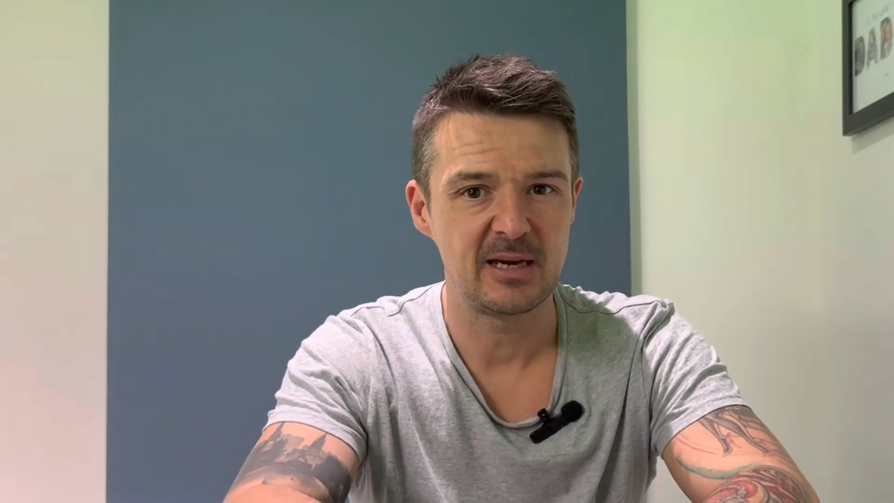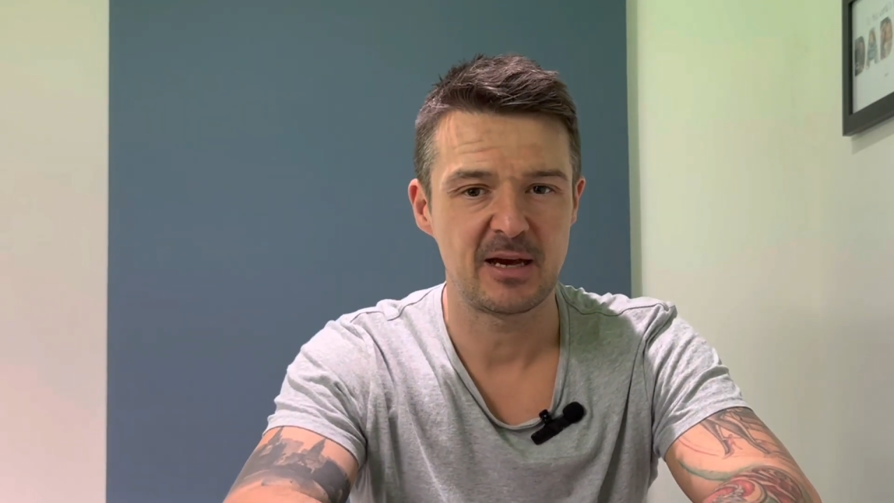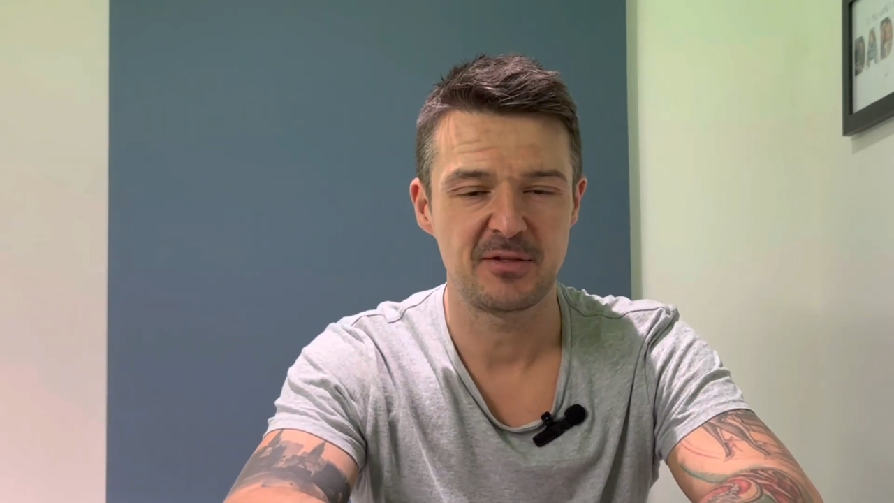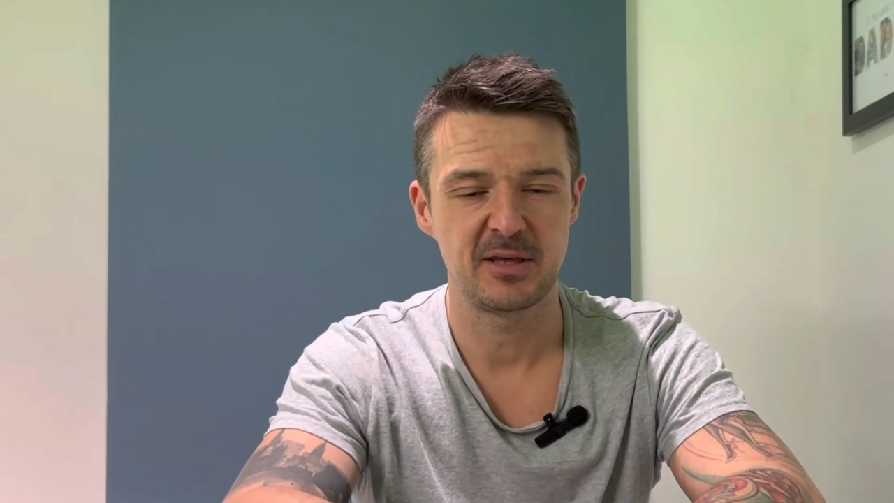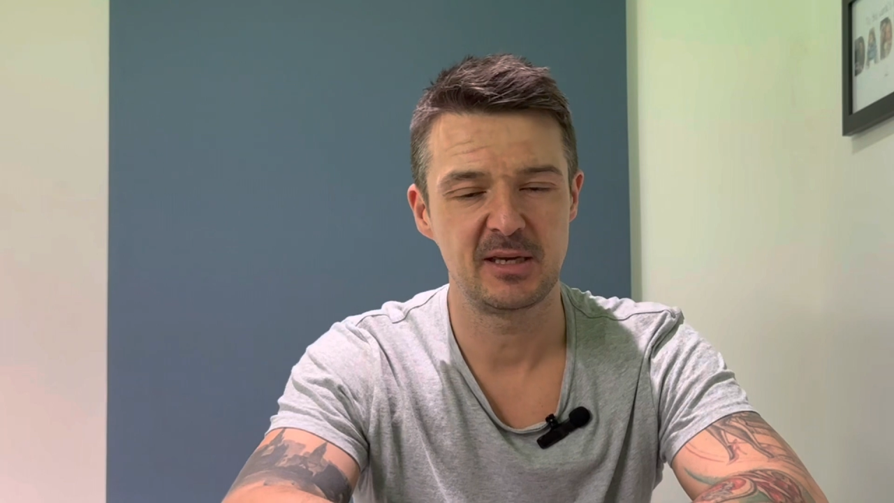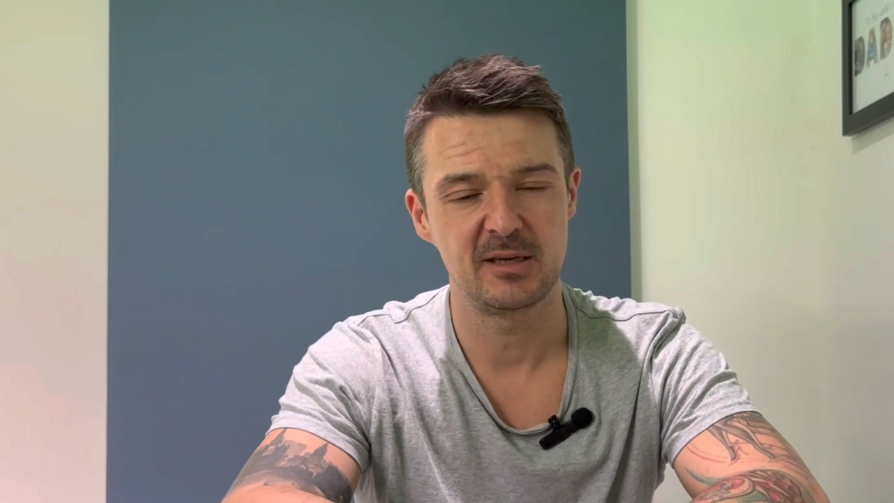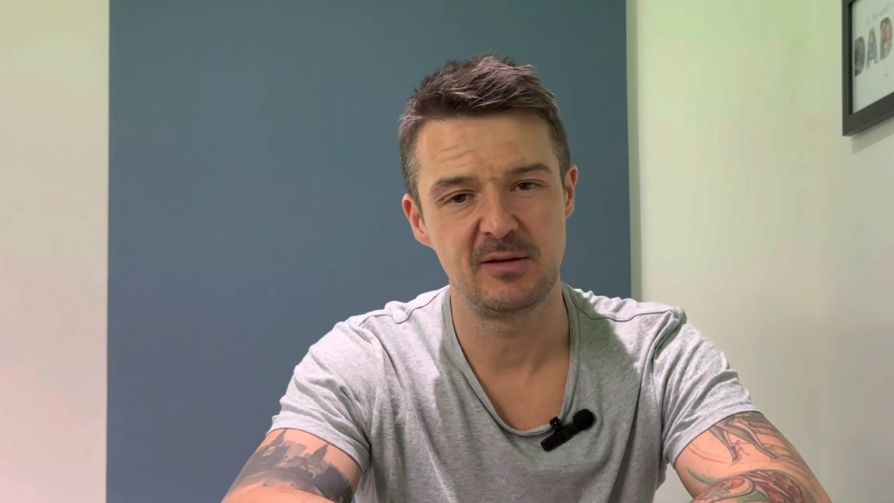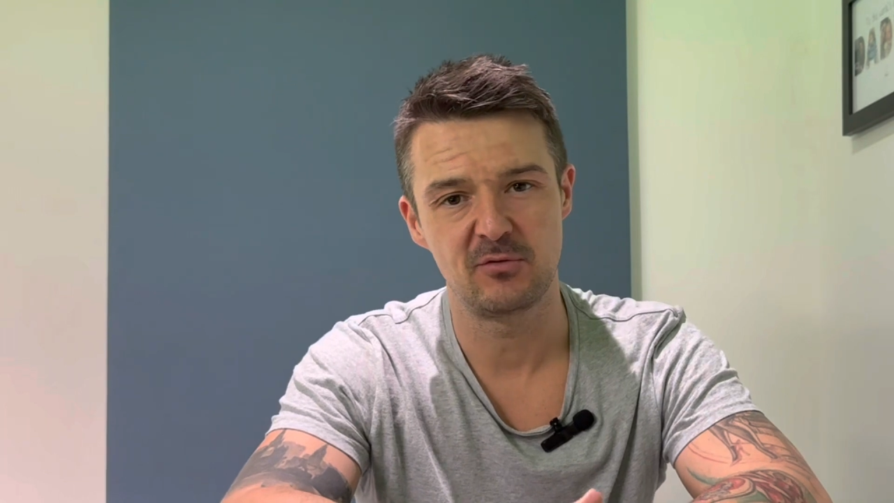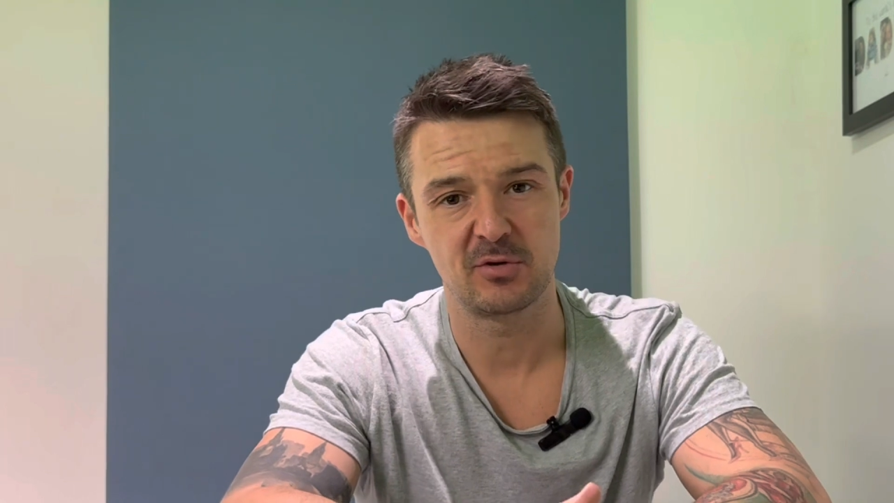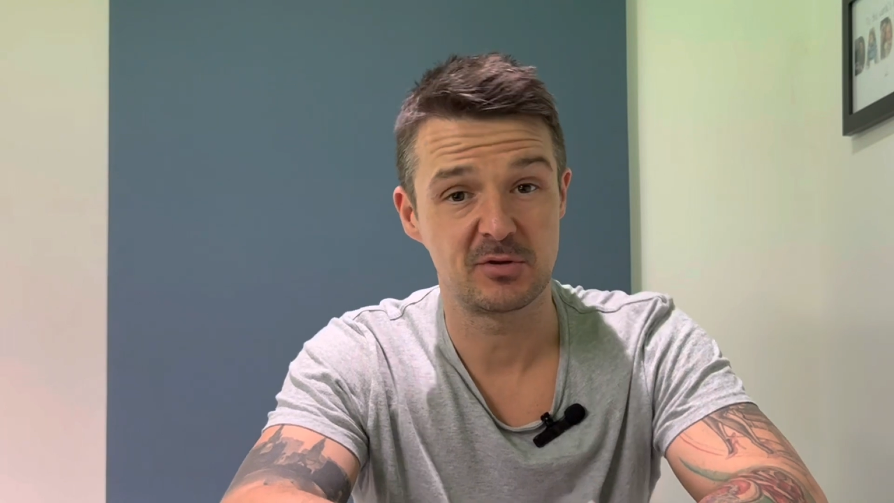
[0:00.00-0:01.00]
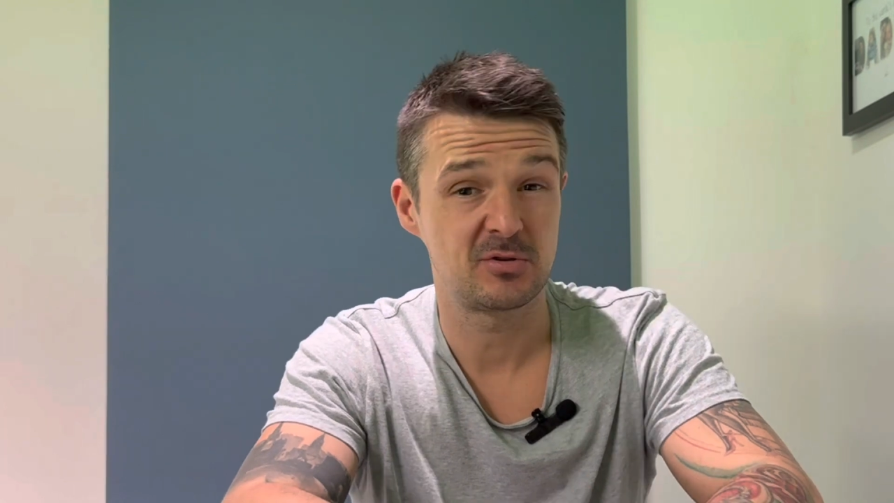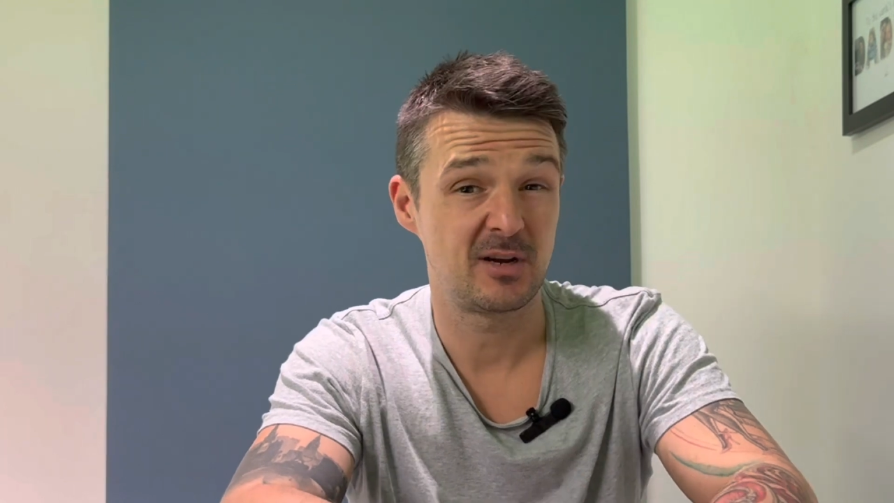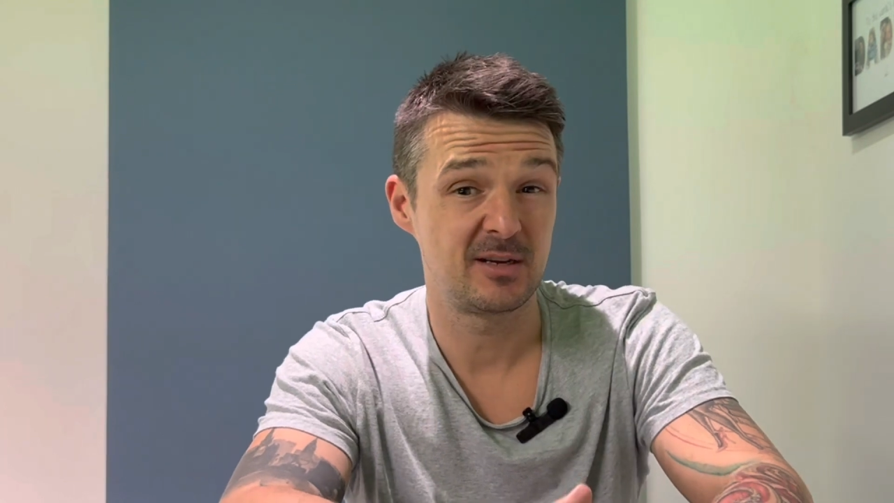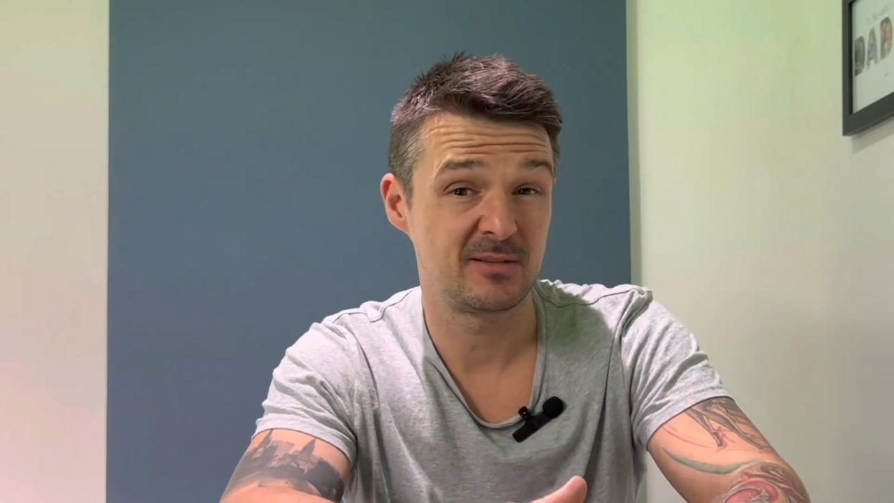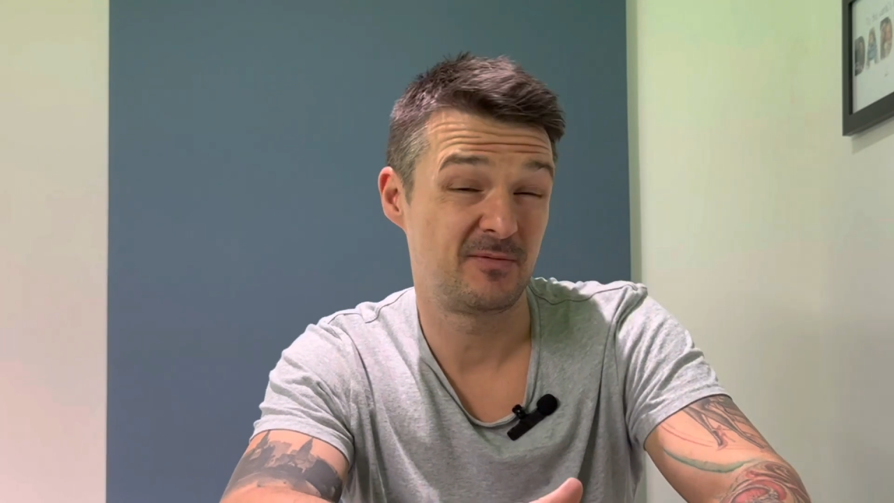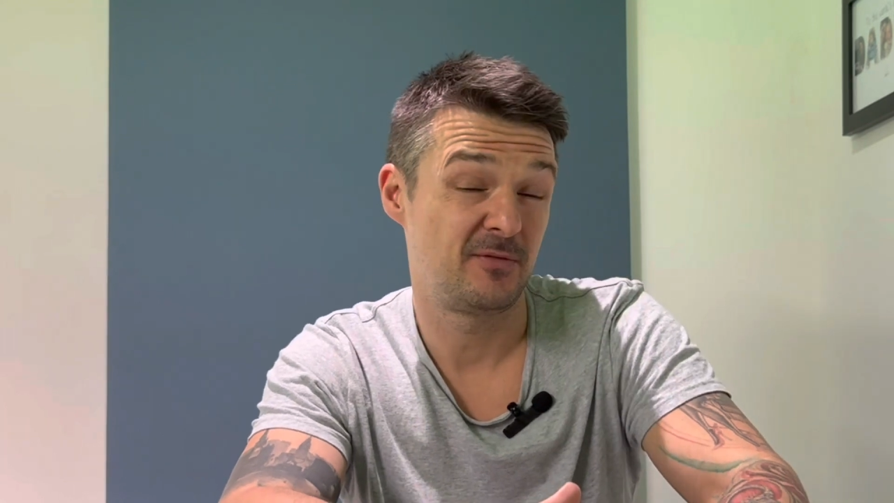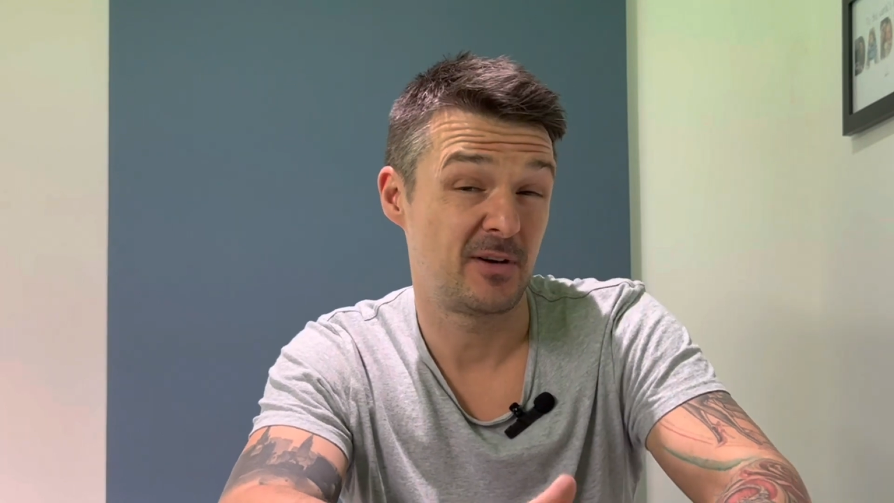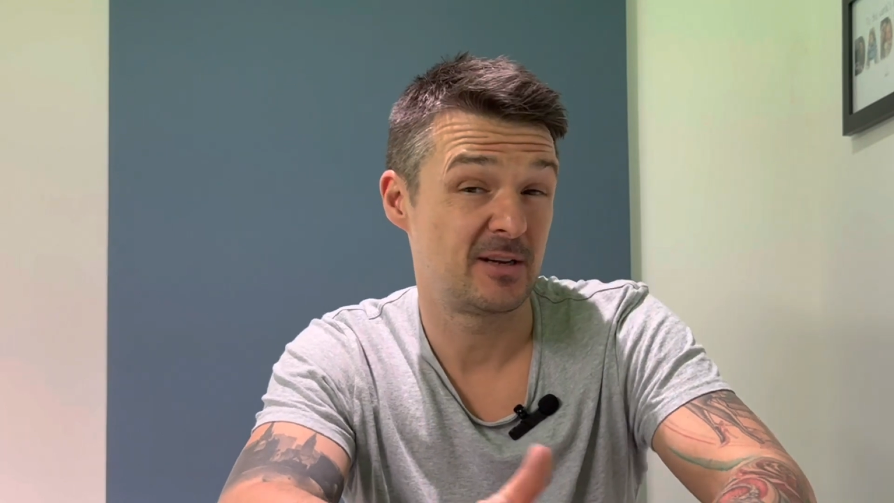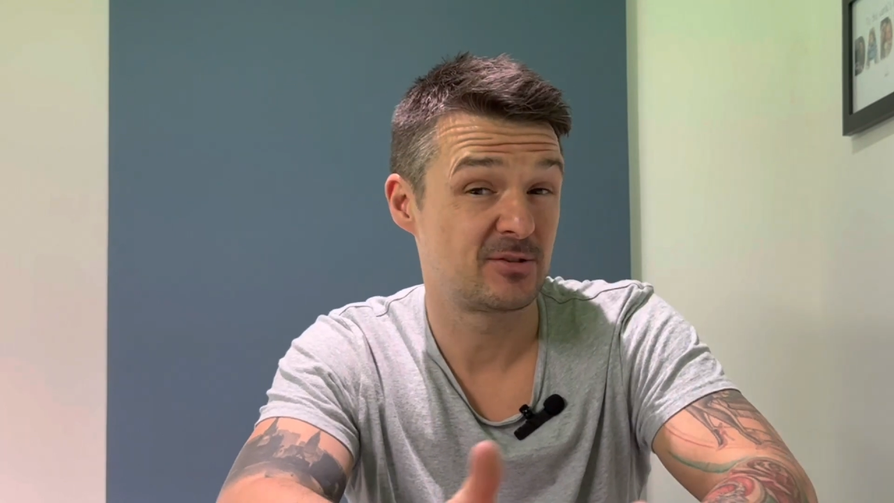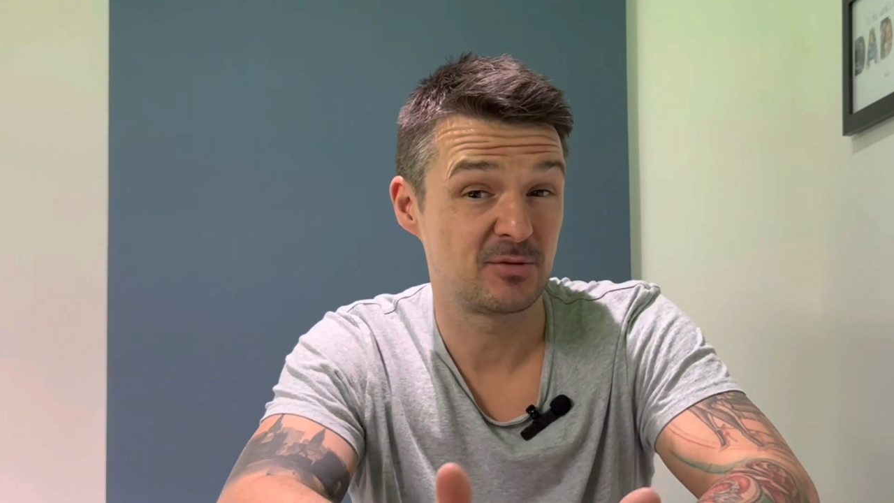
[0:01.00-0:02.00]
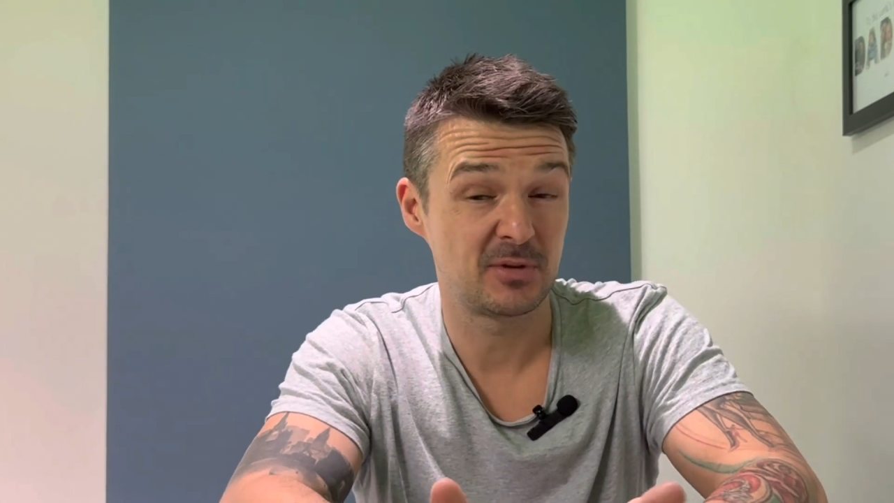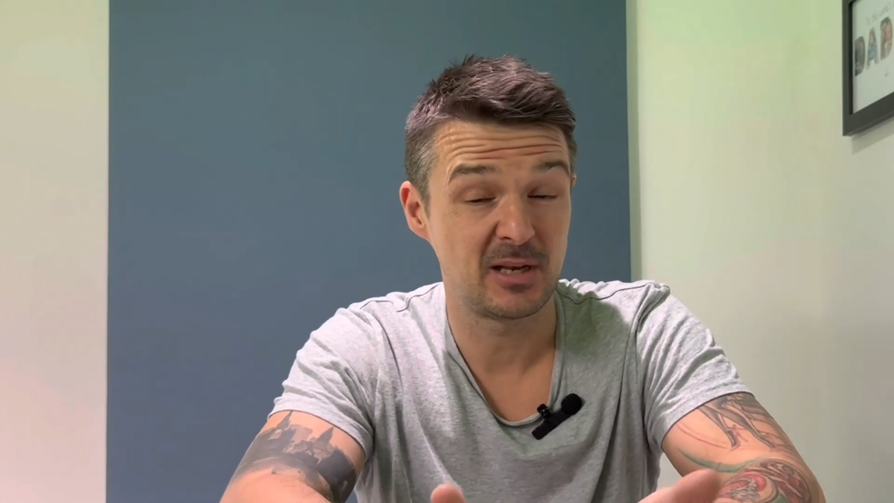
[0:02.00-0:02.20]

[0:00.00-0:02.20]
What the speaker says: I think you've got to try and find something,